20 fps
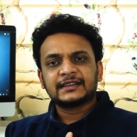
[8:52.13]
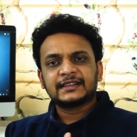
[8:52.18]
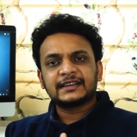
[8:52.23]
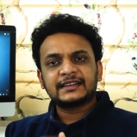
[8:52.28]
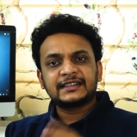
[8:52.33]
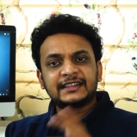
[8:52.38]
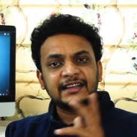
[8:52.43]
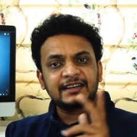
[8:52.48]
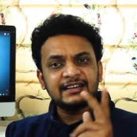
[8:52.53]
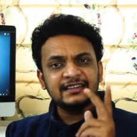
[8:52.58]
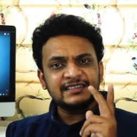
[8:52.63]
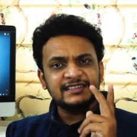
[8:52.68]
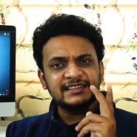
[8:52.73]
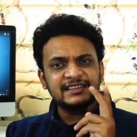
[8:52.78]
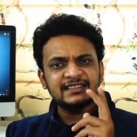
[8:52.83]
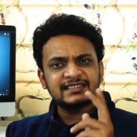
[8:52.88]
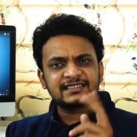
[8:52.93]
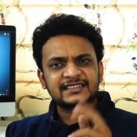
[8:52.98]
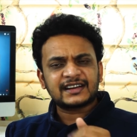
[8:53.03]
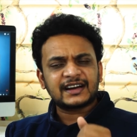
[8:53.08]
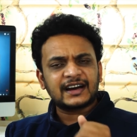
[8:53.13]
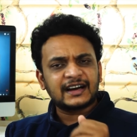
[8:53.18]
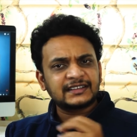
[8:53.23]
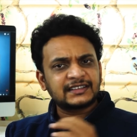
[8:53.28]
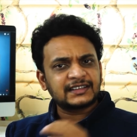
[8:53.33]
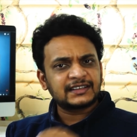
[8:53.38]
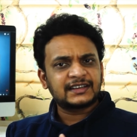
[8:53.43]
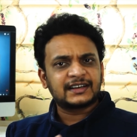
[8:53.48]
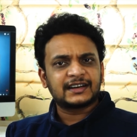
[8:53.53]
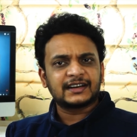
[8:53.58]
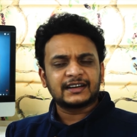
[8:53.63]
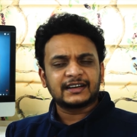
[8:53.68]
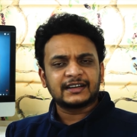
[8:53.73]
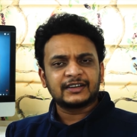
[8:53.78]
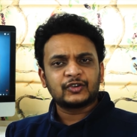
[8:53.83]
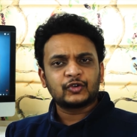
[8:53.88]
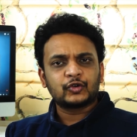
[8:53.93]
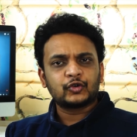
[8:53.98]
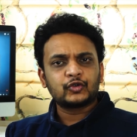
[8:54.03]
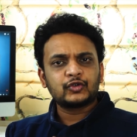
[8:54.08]
that there is this other guy
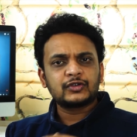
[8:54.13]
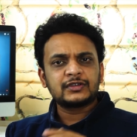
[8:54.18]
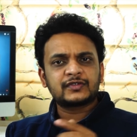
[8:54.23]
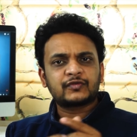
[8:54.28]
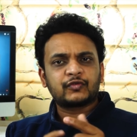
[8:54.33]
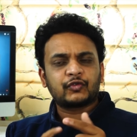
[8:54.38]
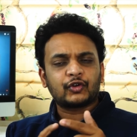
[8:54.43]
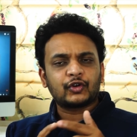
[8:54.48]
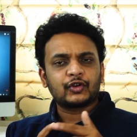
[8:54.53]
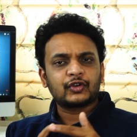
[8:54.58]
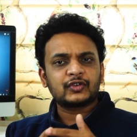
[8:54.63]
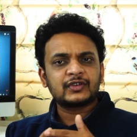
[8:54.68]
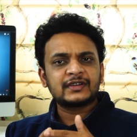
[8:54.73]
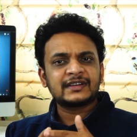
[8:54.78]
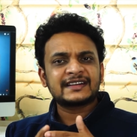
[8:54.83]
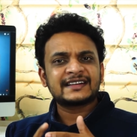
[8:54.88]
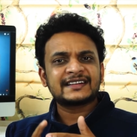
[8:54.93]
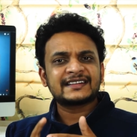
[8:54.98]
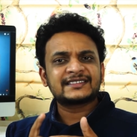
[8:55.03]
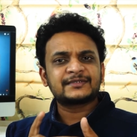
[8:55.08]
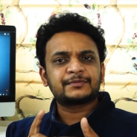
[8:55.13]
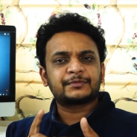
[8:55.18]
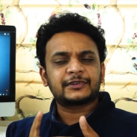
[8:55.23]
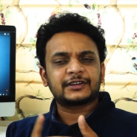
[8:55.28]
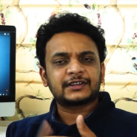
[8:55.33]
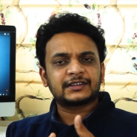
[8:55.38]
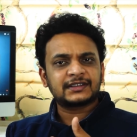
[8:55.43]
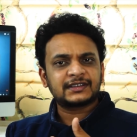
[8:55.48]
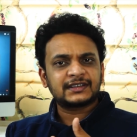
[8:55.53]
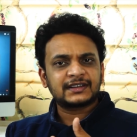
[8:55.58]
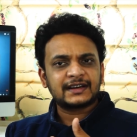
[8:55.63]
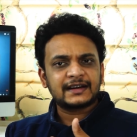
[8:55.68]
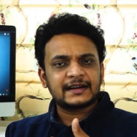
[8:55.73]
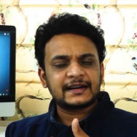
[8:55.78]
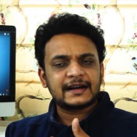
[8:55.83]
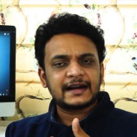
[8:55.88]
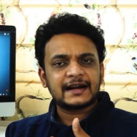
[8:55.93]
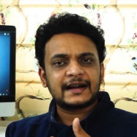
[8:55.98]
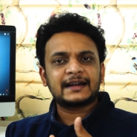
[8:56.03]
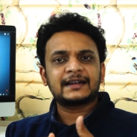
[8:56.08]
who is following his brother
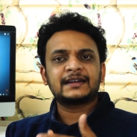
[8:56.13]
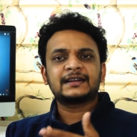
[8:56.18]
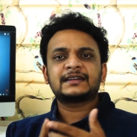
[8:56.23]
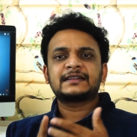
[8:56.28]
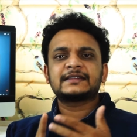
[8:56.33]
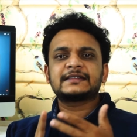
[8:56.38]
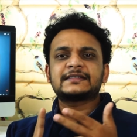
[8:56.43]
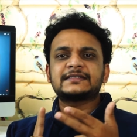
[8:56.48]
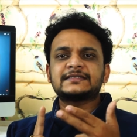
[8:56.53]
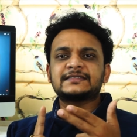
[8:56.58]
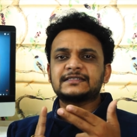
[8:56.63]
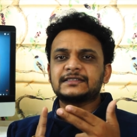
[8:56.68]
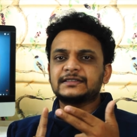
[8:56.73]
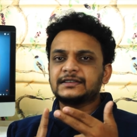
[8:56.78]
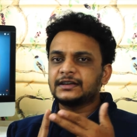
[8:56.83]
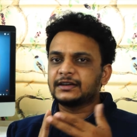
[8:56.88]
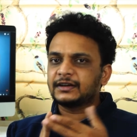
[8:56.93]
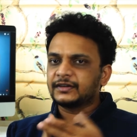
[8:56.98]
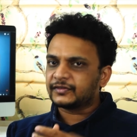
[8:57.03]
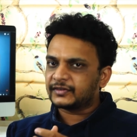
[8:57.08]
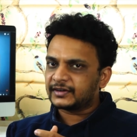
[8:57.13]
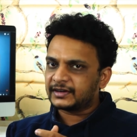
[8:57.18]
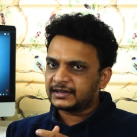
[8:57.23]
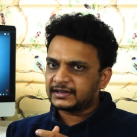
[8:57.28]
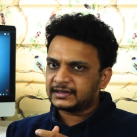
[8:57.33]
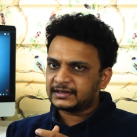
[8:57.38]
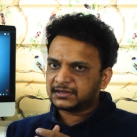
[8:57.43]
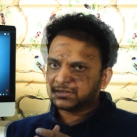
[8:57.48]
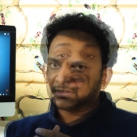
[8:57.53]
and his girlfriend.